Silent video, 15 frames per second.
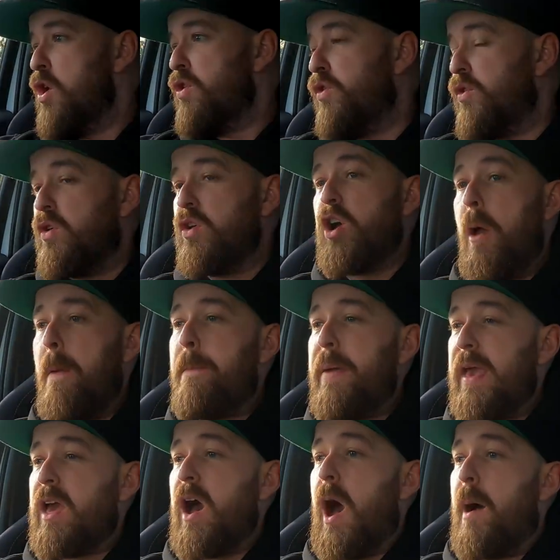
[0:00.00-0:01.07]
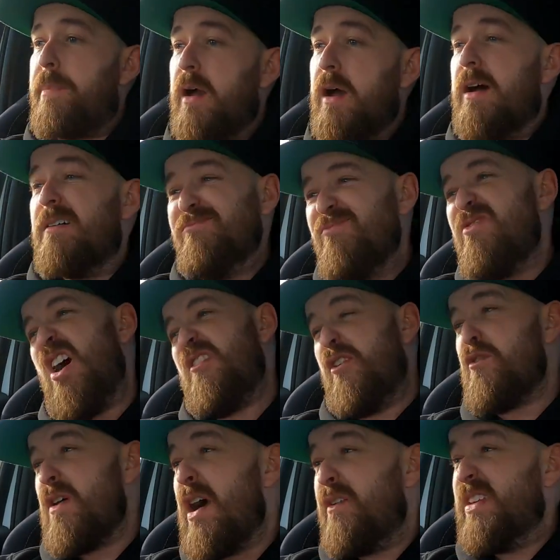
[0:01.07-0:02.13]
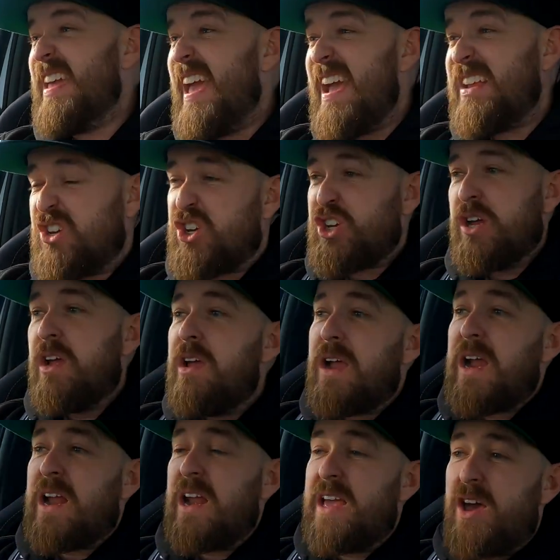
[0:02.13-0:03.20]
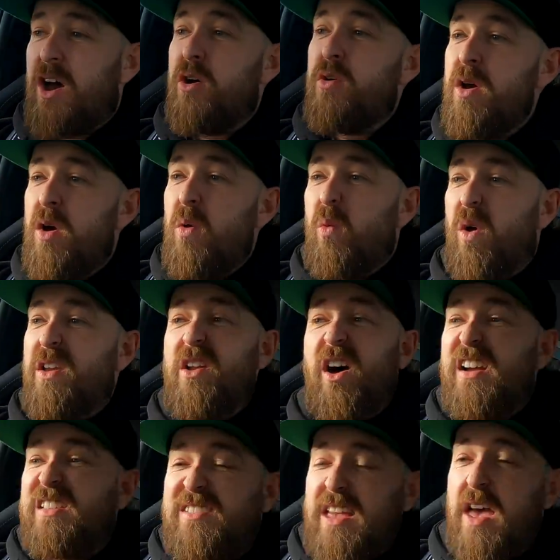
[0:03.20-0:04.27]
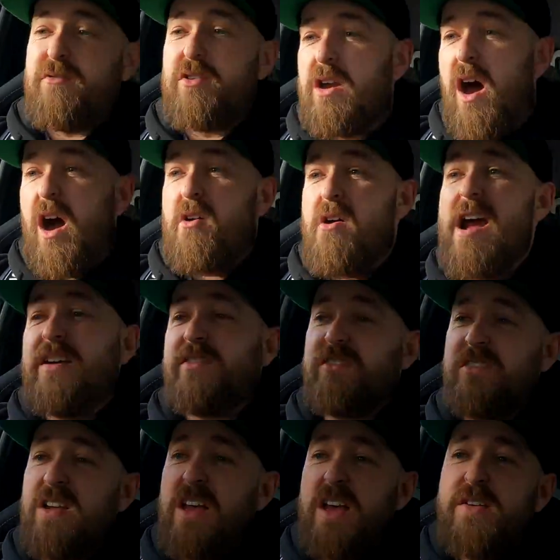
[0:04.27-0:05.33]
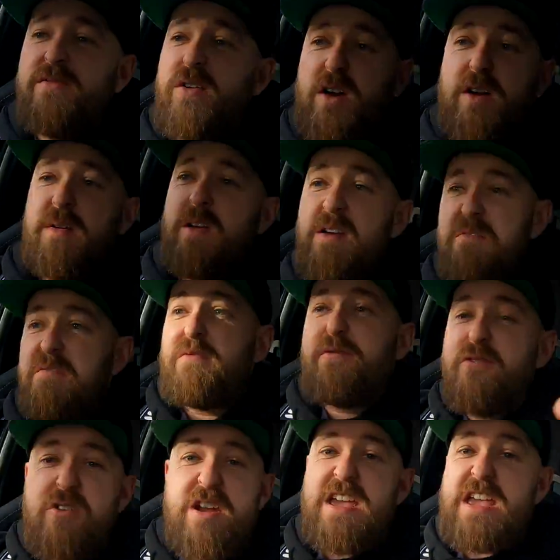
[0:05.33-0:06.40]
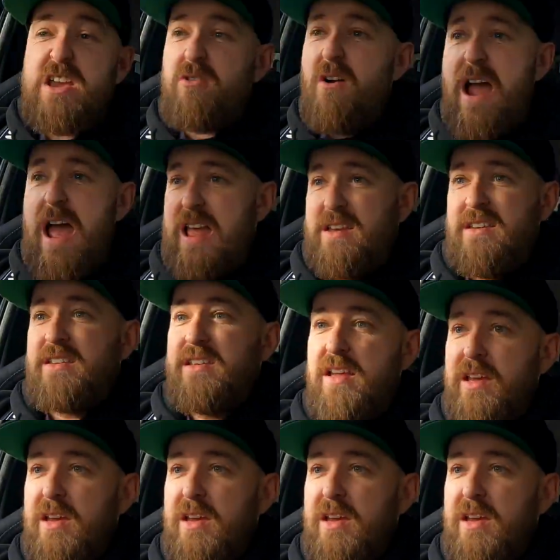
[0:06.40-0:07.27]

You can go and pick up a rough around the edge Clio 197 RS for $3 grand.